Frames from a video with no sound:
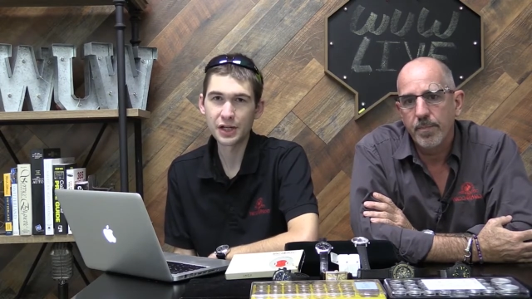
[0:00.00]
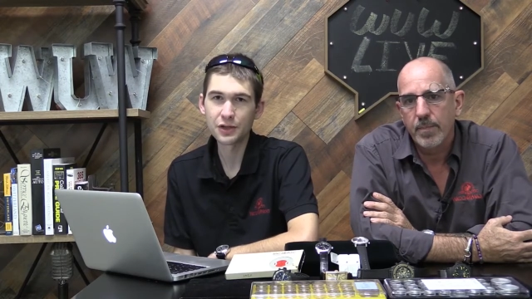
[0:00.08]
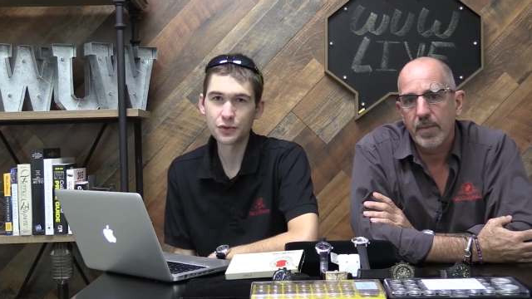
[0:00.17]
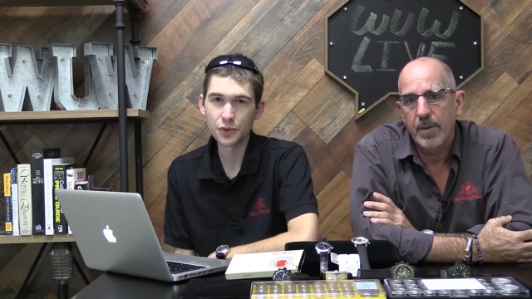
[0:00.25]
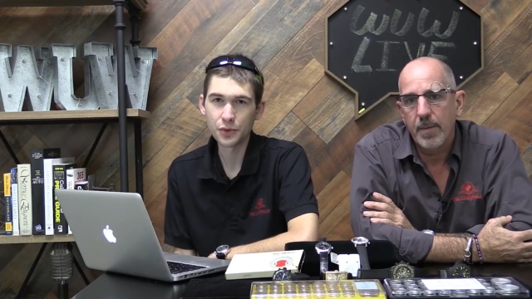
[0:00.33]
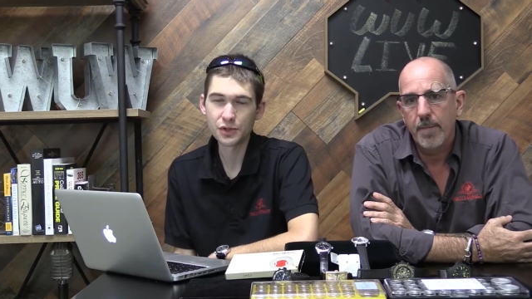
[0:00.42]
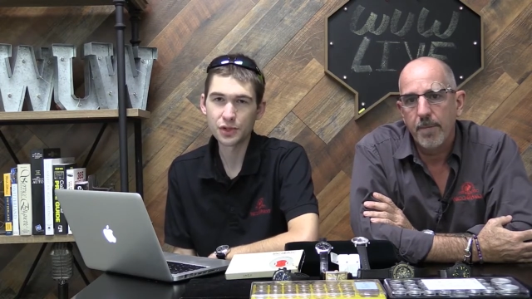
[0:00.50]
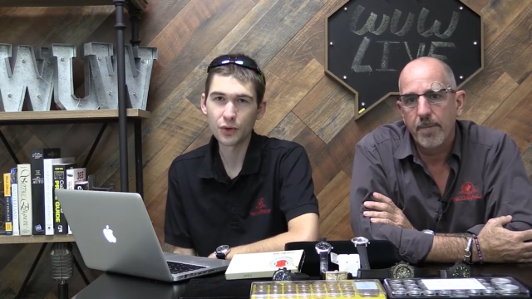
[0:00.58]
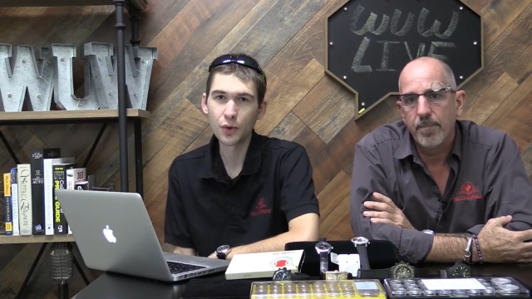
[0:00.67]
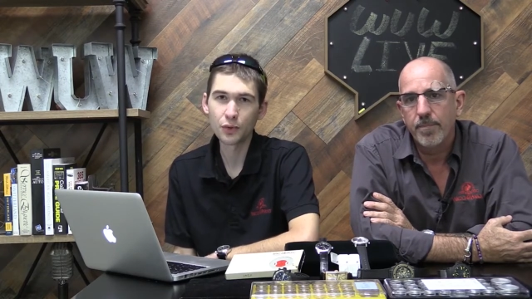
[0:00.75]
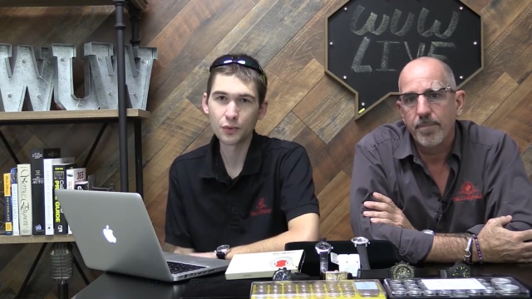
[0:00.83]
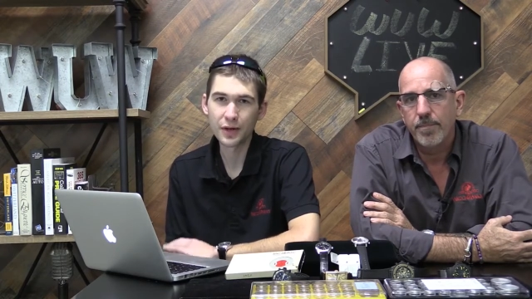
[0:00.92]
Speaker 1: introduce
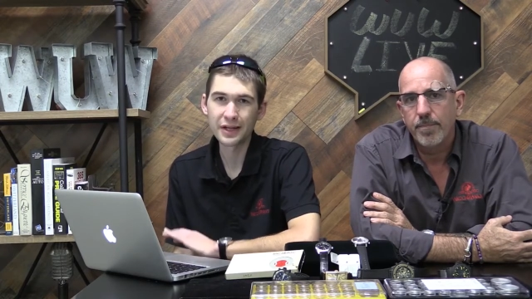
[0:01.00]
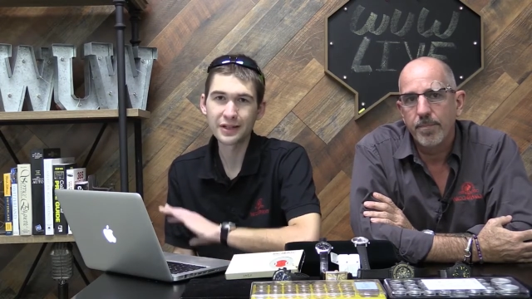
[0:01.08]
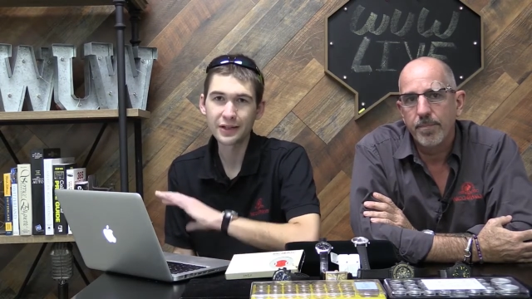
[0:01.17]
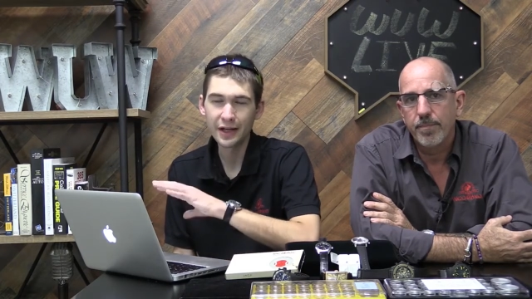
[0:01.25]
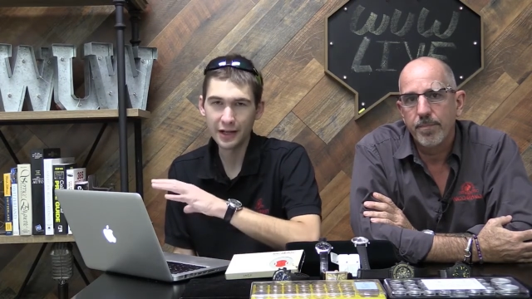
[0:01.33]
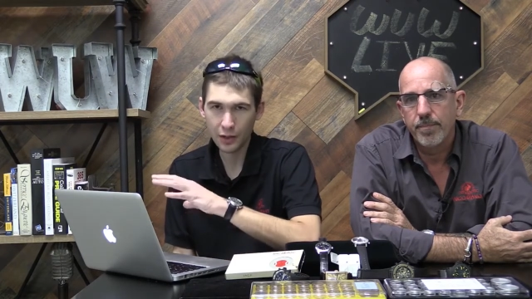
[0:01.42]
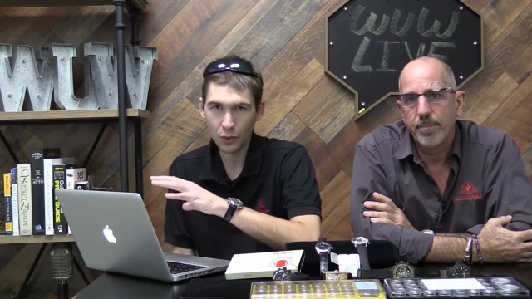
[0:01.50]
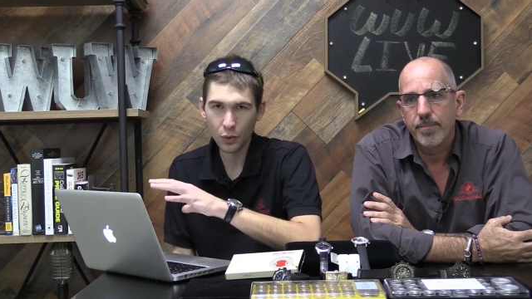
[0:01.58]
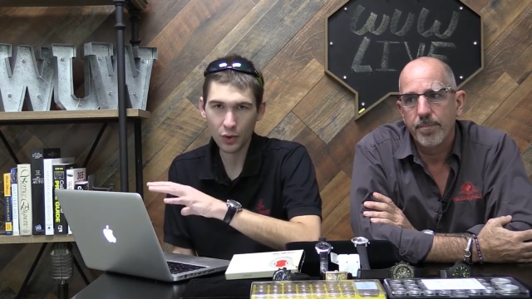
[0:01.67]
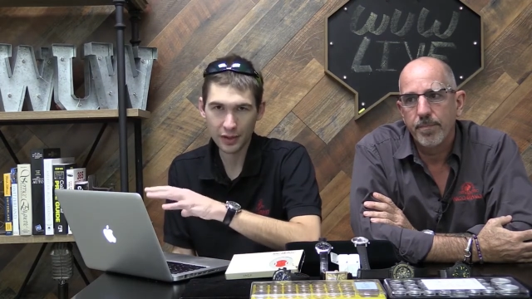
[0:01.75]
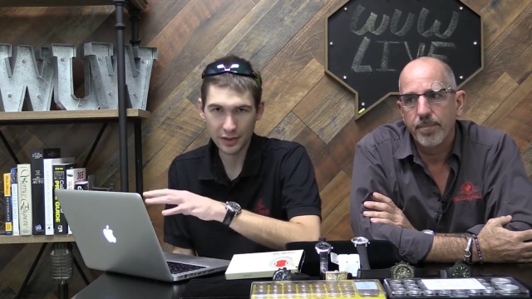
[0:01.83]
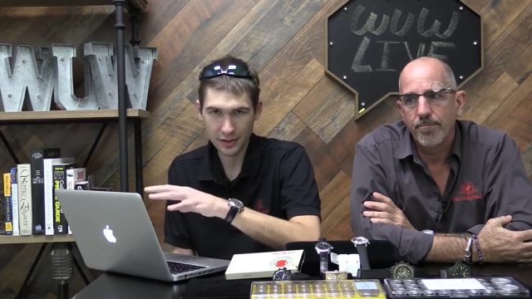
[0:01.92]
their own regulating
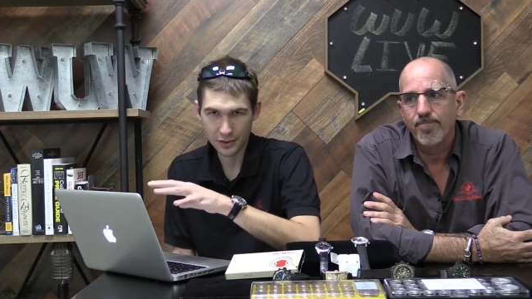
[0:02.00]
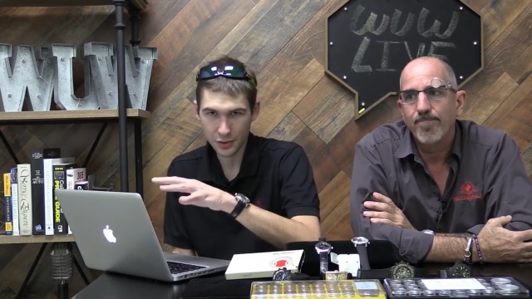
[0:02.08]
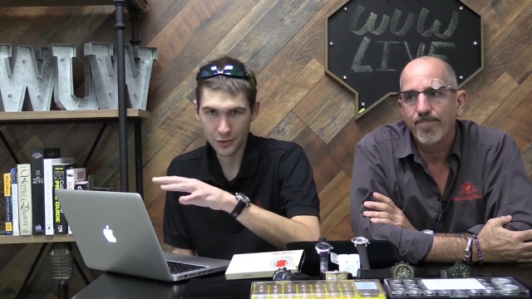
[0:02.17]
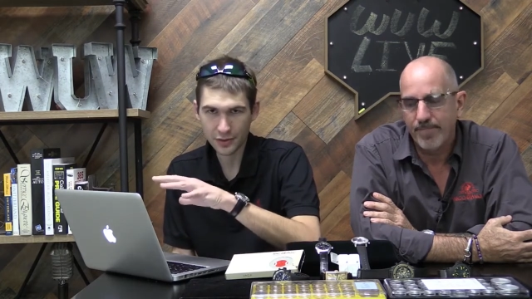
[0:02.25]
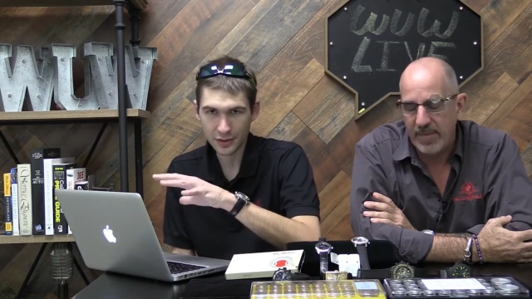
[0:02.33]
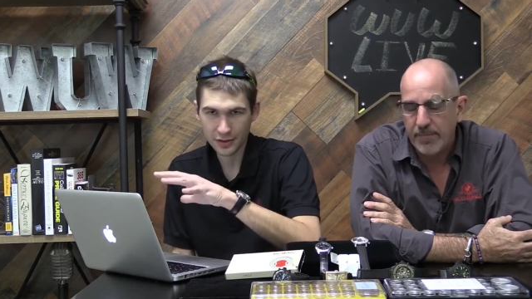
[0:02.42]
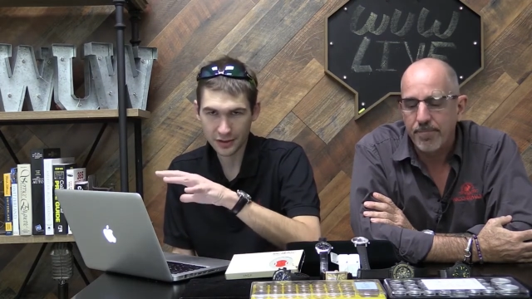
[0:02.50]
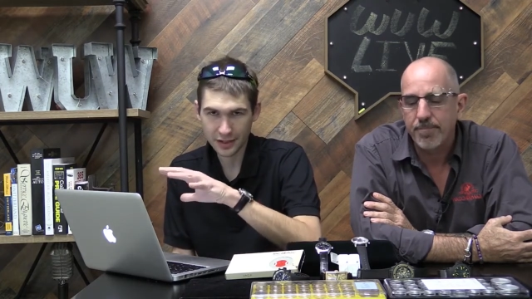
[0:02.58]
organ during yeah.